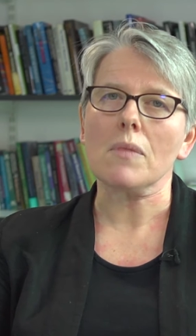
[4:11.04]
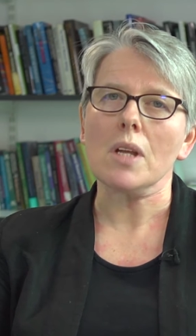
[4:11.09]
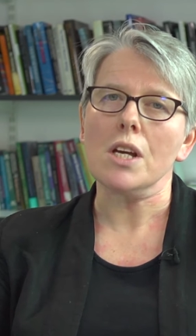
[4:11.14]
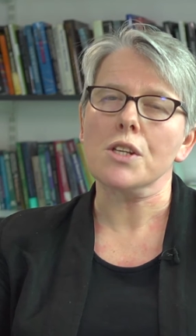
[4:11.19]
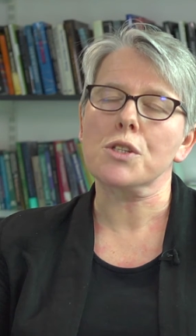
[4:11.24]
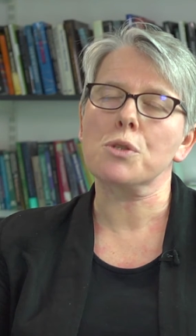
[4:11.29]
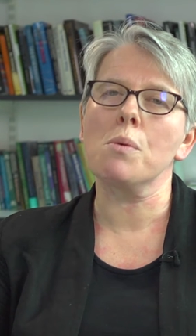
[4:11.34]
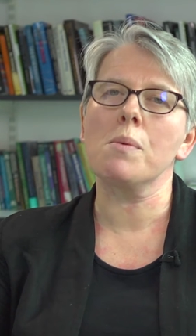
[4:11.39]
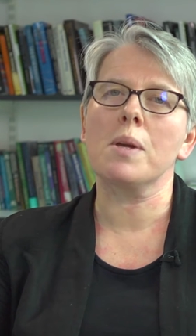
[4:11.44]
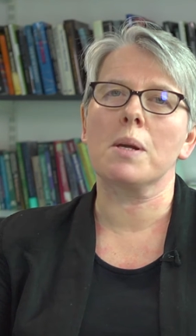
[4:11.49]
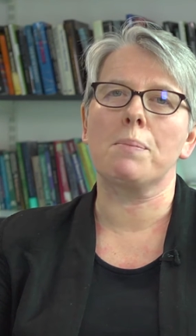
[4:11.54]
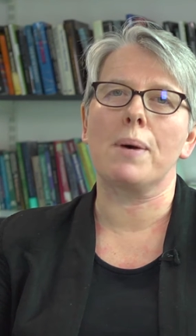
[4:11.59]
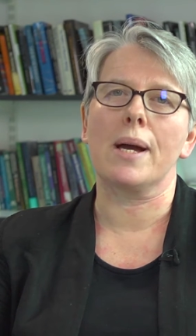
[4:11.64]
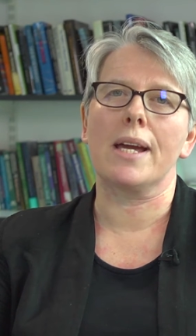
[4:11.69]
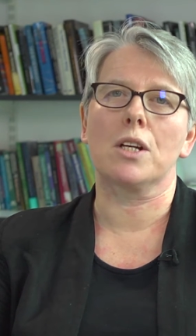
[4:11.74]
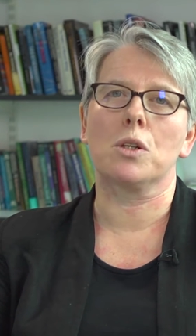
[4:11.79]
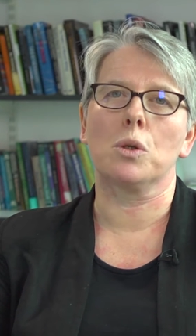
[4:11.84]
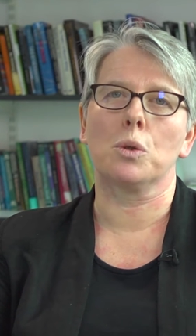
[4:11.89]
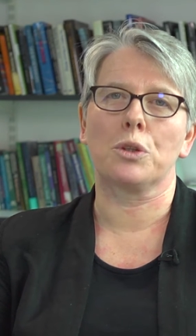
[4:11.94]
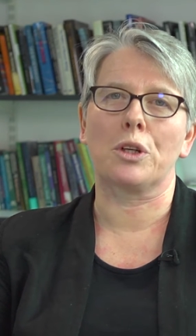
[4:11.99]
swimming
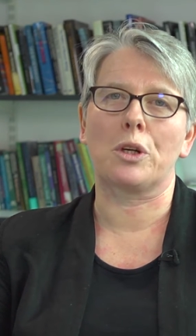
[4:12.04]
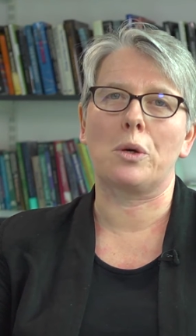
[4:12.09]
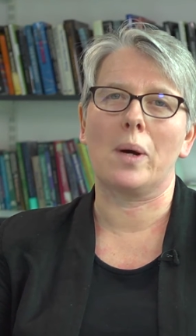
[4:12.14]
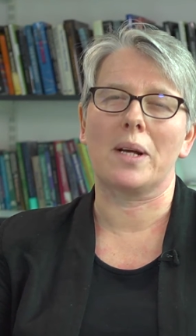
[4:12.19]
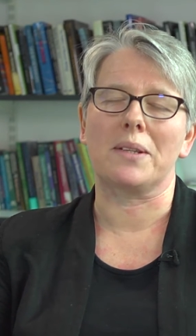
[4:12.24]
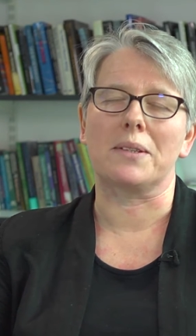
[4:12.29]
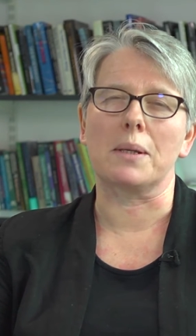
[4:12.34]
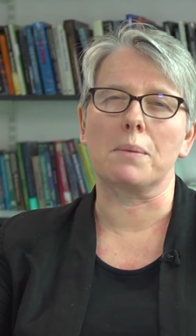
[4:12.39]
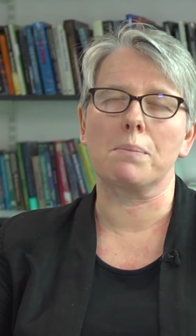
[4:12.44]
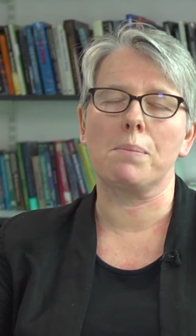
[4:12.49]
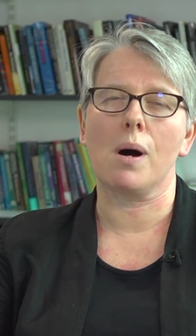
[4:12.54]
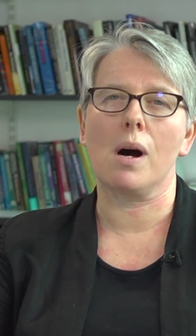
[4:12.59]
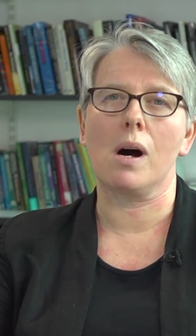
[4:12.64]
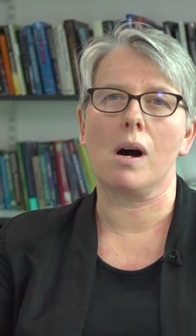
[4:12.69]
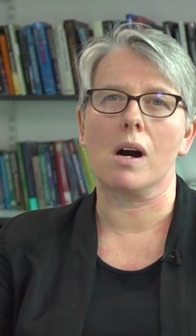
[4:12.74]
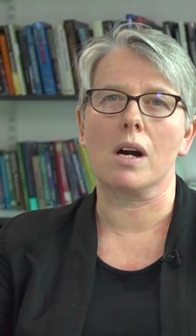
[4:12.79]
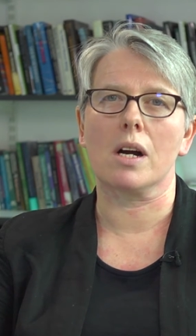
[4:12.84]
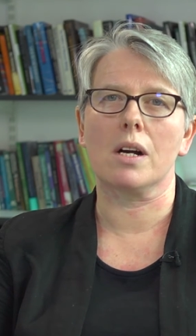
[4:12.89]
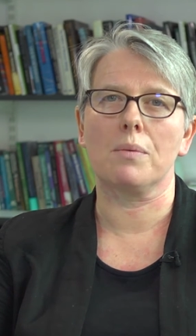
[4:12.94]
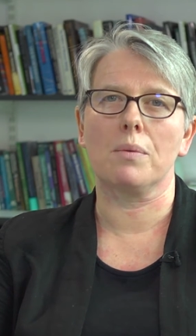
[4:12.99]
bay called Aquatic
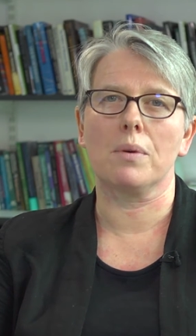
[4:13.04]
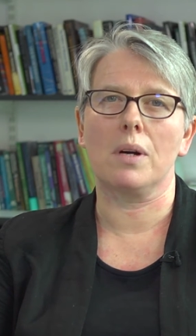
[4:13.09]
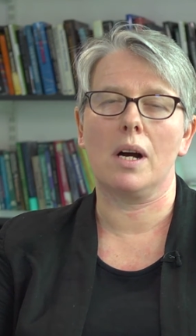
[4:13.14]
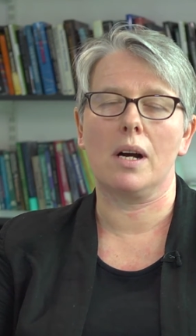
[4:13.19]
Park,